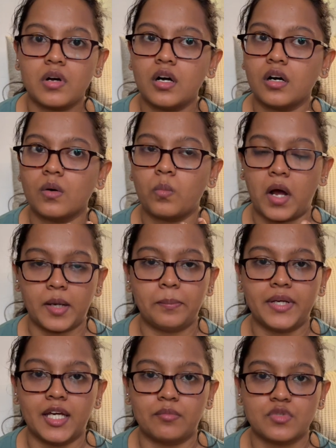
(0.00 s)
1
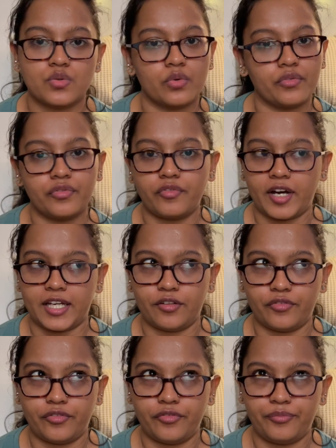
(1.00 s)
p.m. to
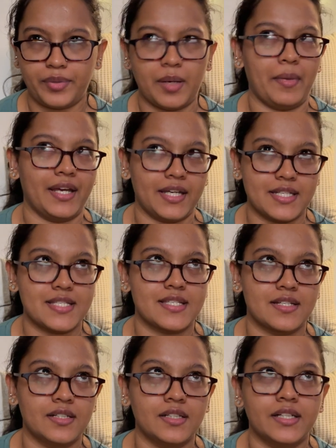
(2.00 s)
5 p.m. I
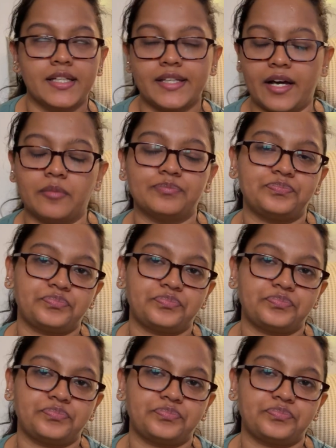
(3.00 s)
guess. Yeah.